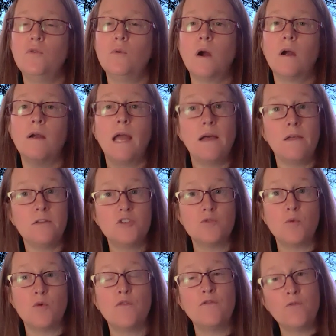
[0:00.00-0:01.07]
You are
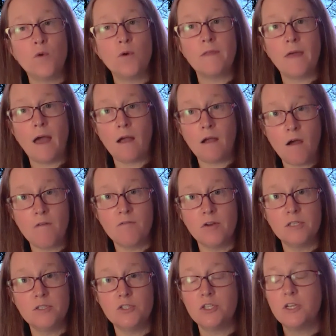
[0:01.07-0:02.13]
eligible for that
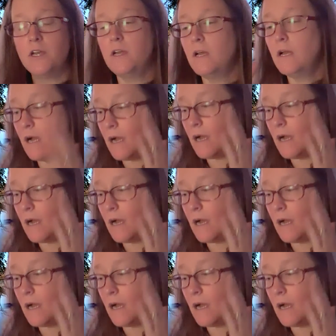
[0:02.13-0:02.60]
coverage.